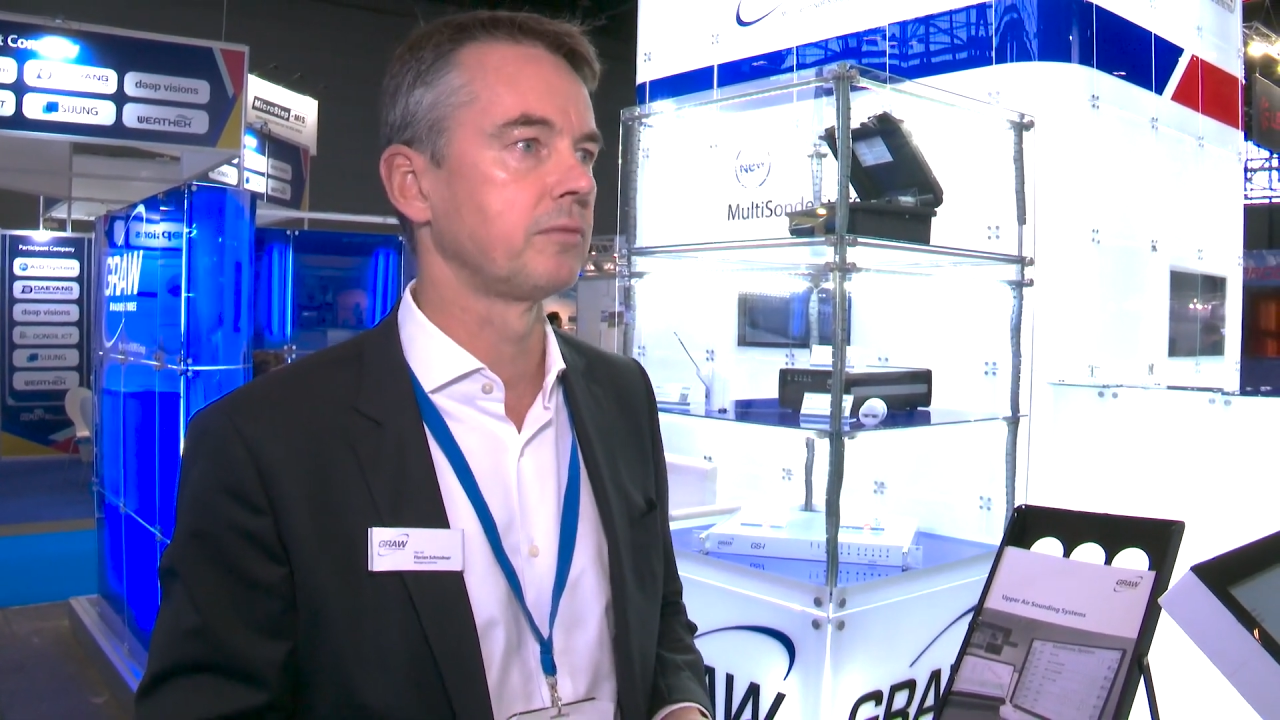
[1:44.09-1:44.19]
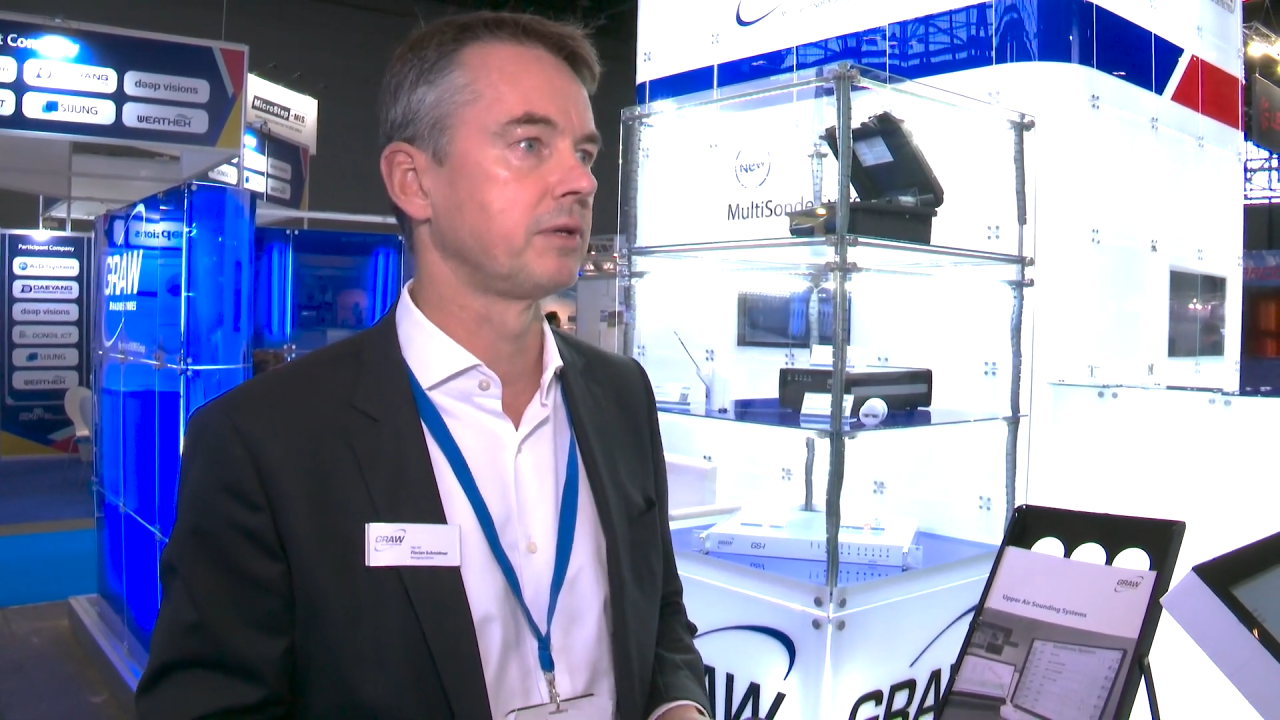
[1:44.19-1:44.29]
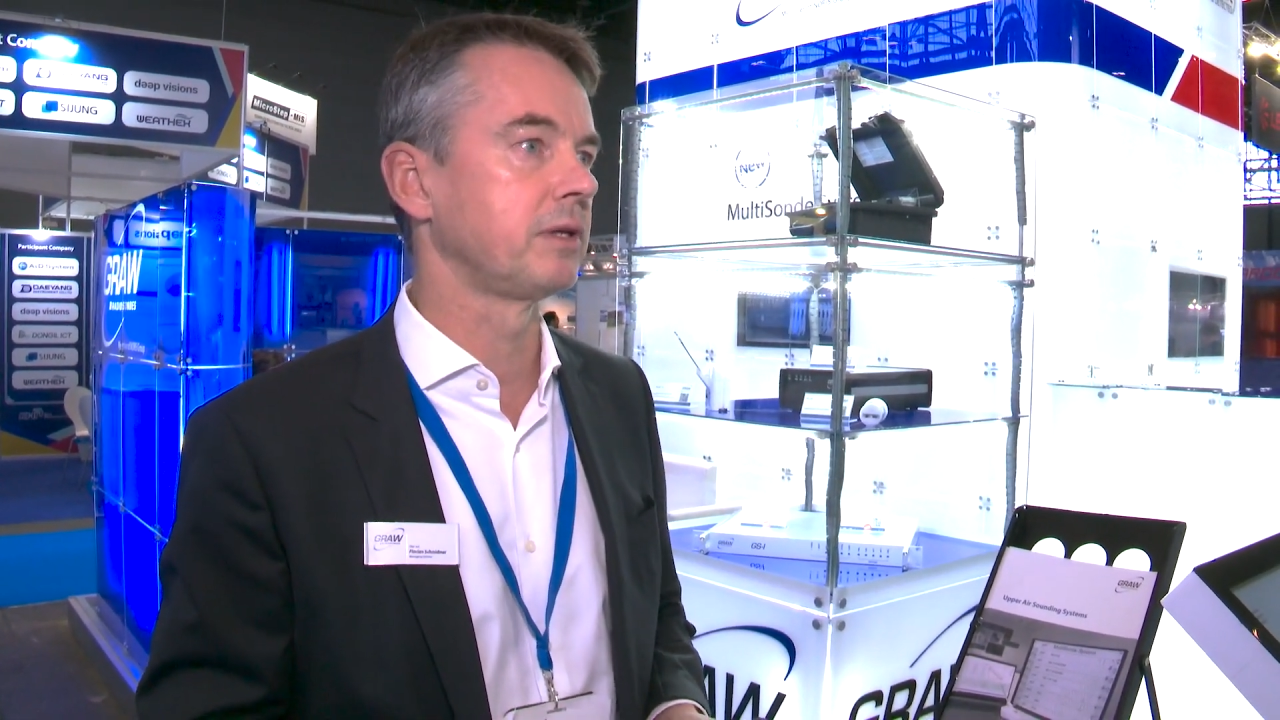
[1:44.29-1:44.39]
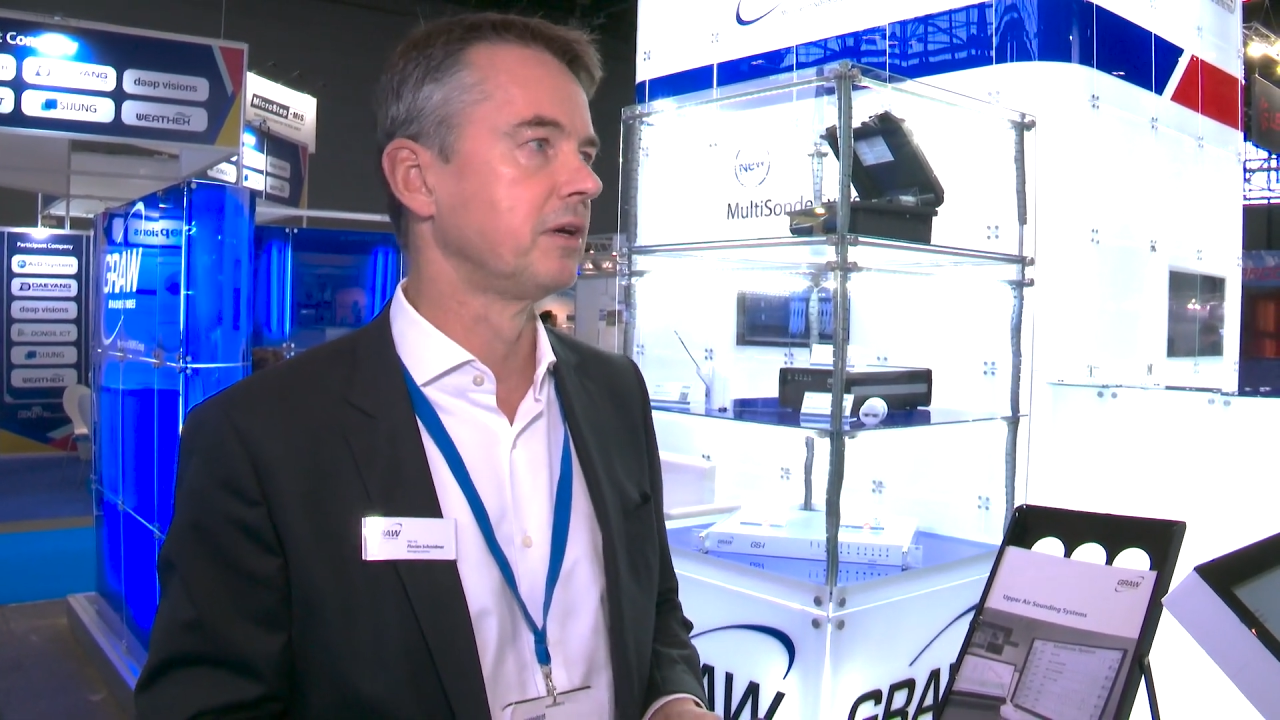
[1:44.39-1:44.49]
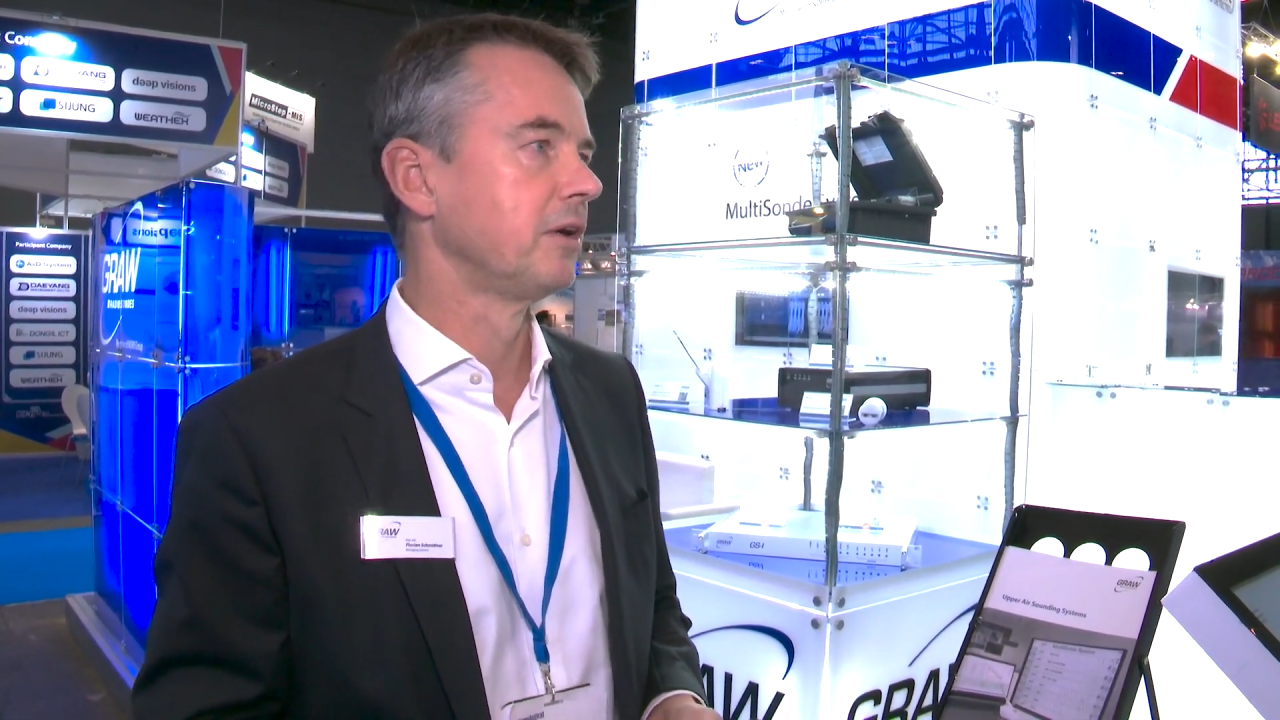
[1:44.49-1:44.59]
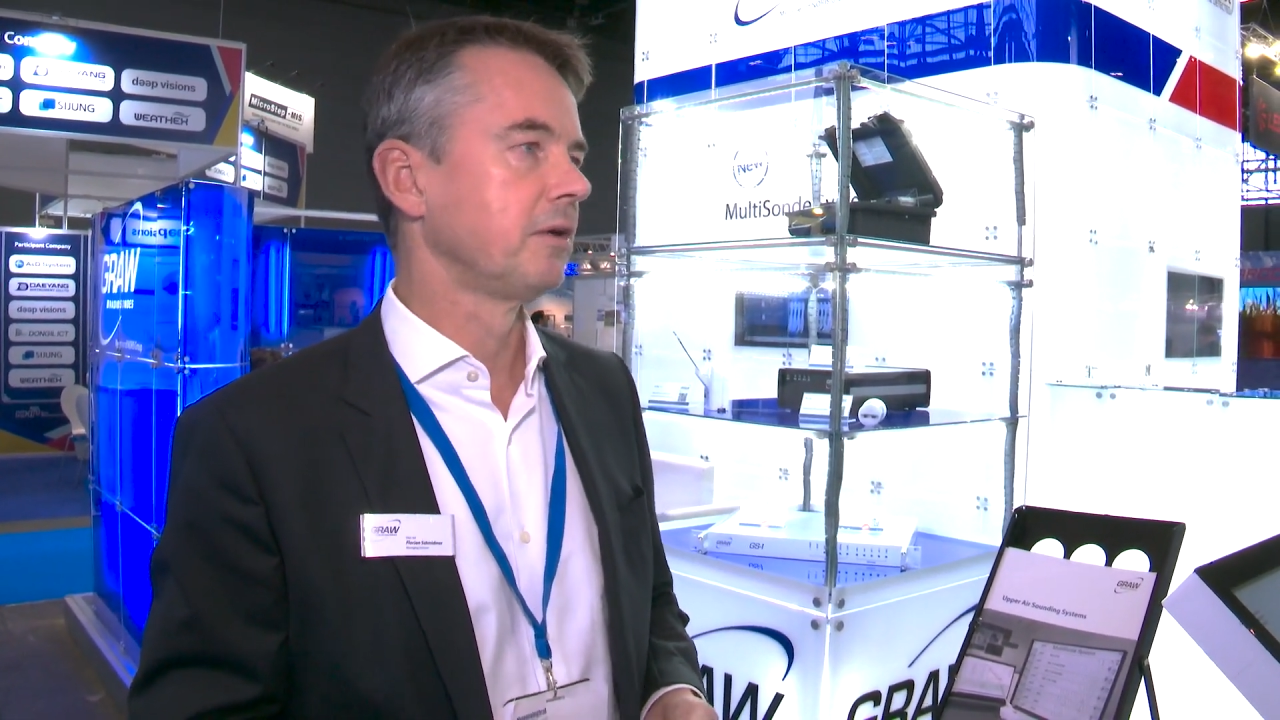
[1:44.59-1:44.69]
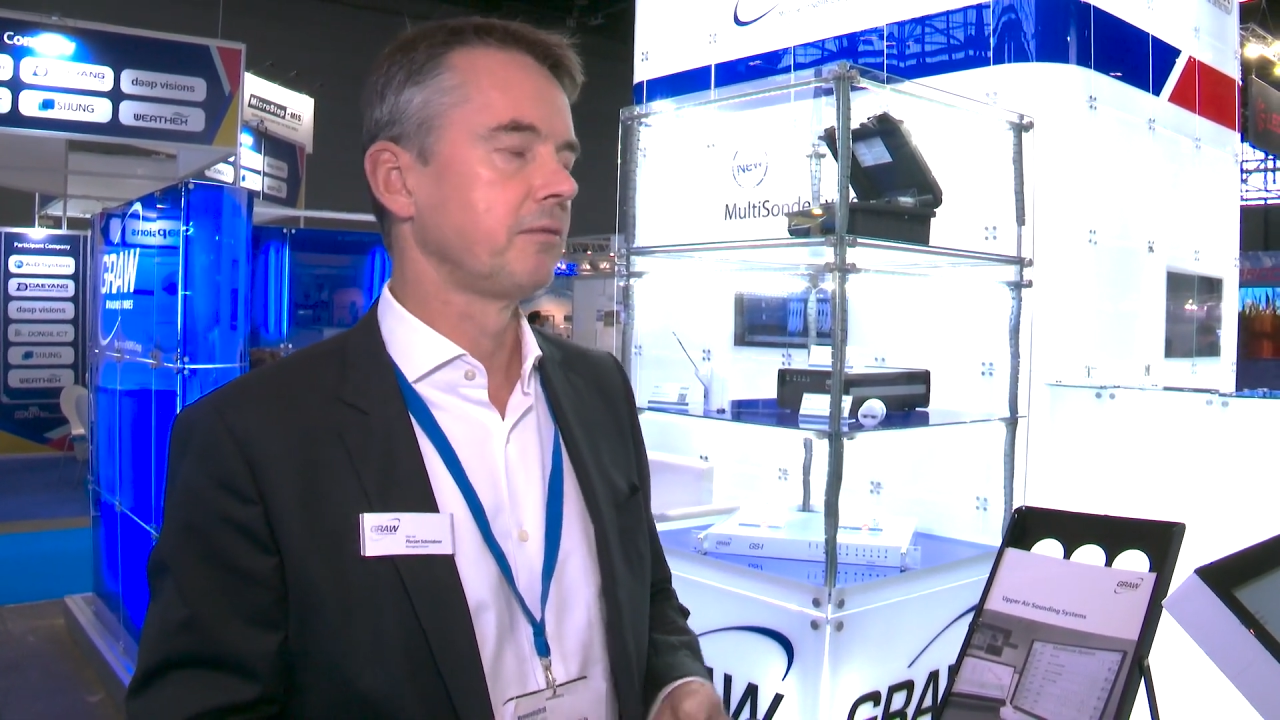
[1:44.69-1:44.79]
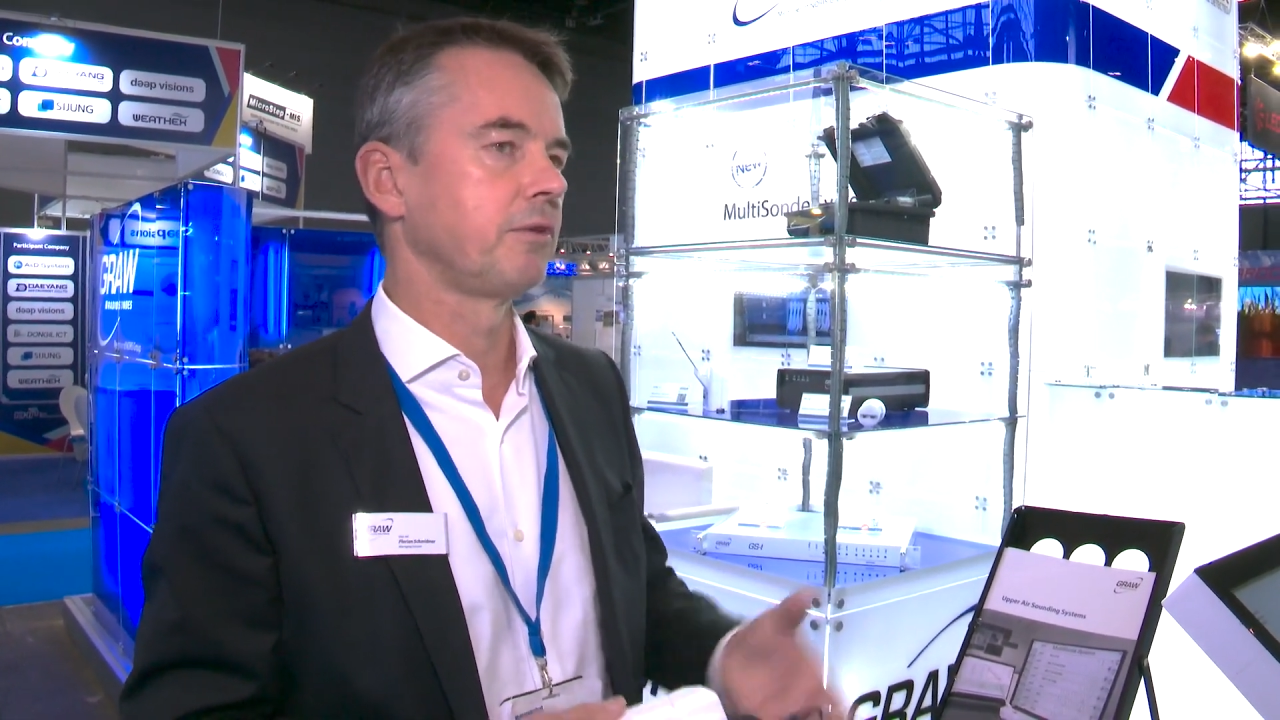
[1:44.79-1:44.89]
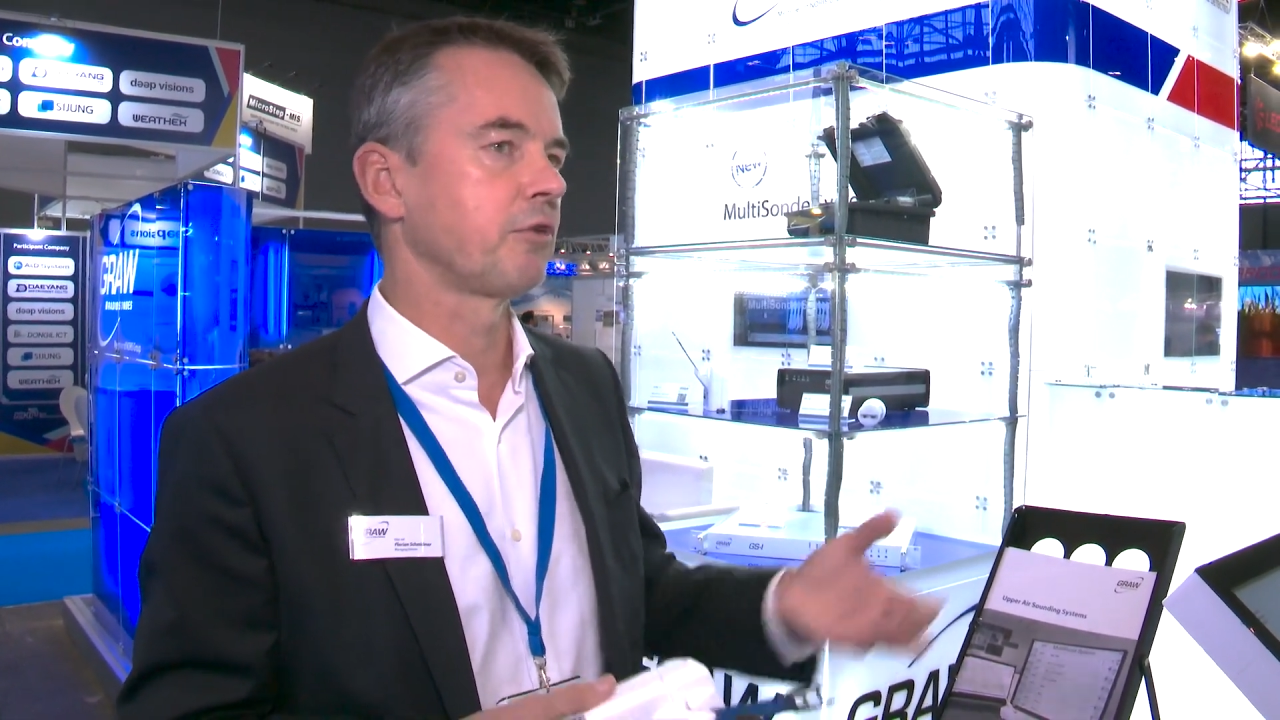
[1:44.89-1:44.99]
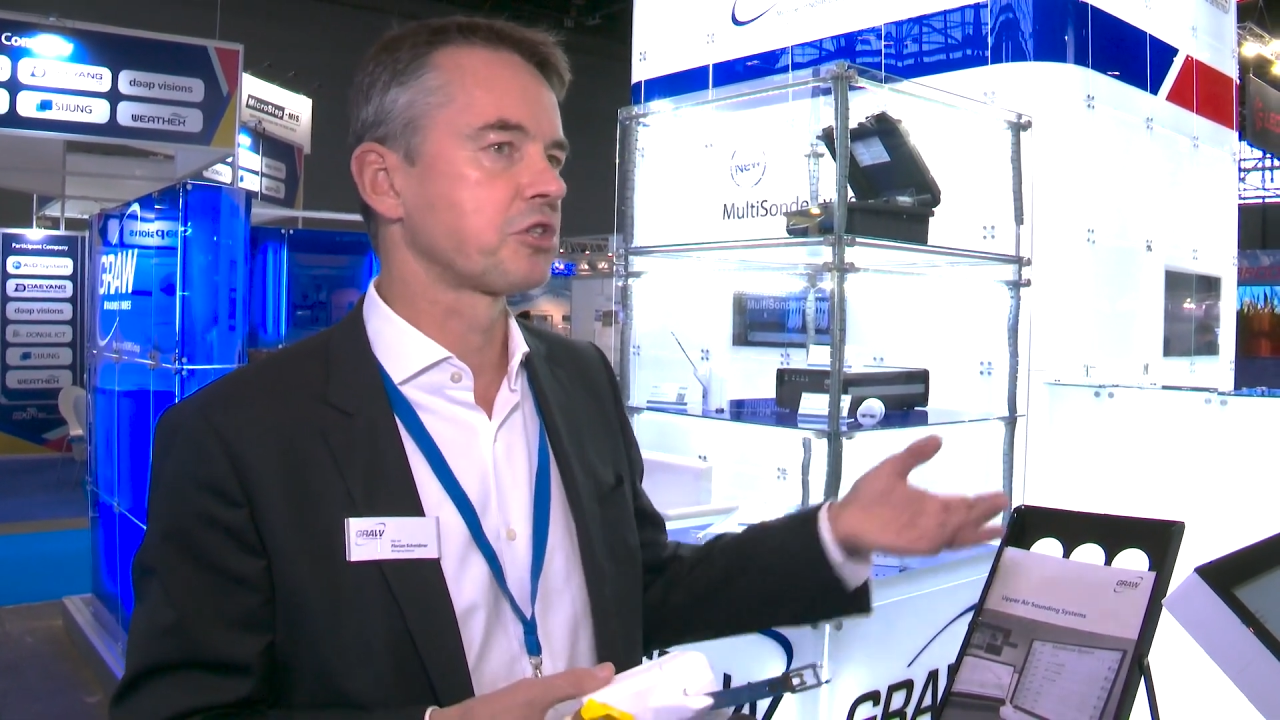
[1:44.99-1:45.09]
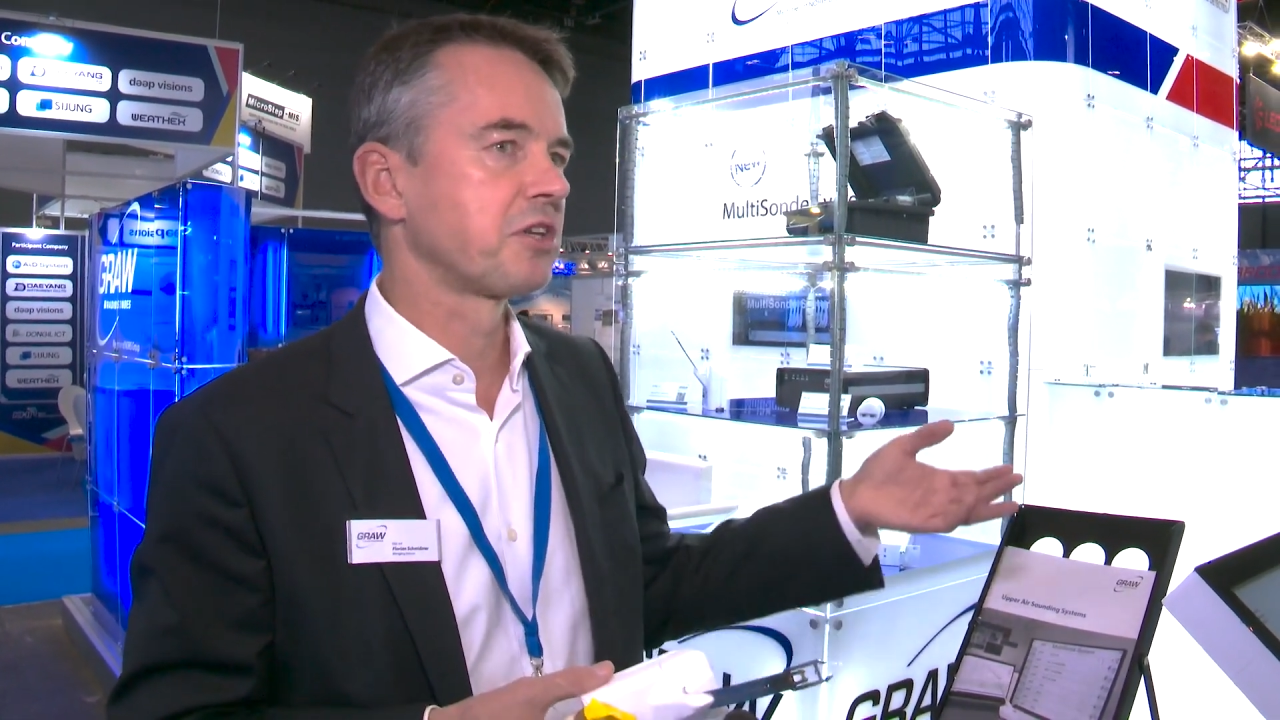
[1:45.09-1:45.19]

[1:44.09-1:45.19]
We watch